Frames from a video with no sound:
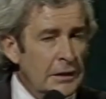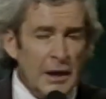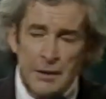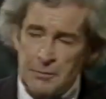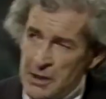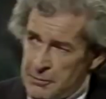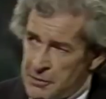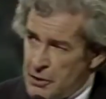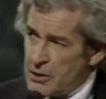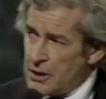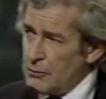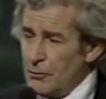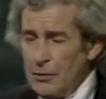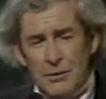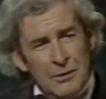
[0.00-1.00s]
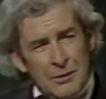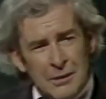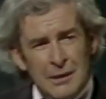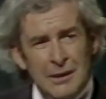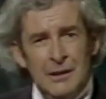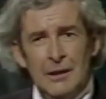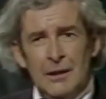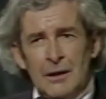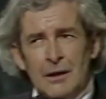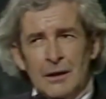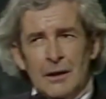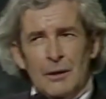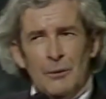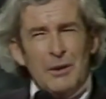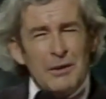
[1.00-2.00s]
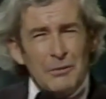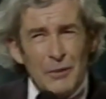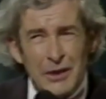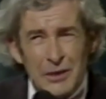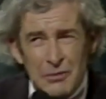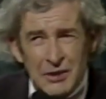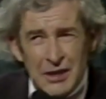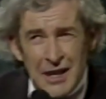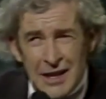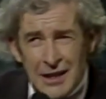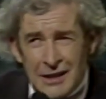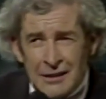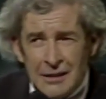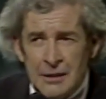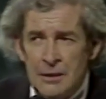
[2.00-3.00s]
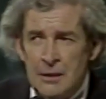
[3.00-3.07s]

I'm sorry. What are you saying?